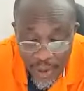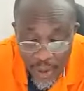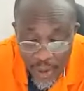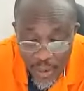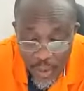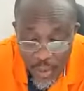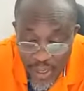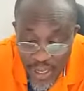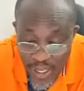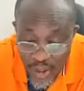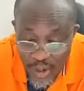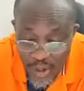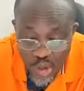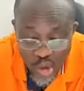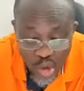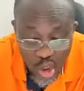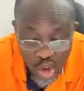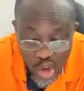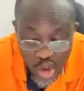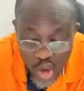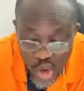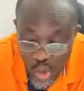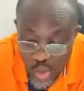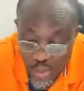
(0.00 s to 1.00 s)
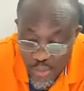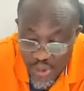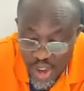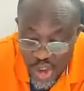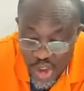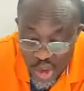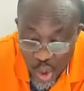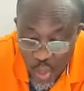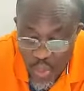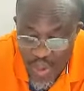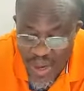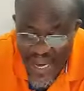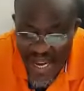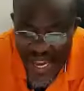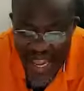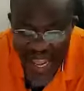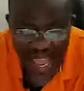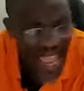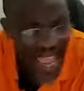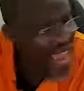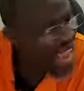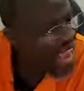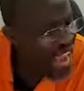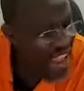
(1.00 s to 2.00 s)
we need to just should be showing
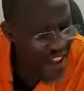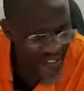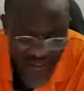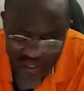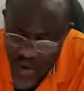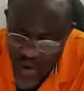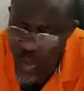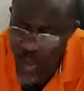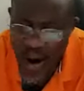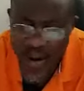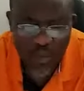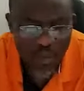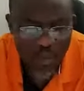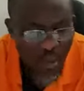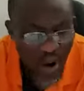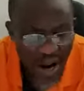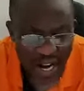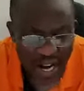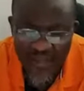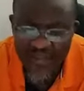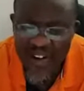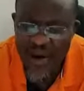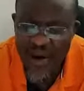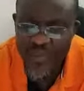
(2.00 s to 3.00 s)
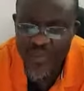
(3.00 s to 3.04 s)
everyone wherever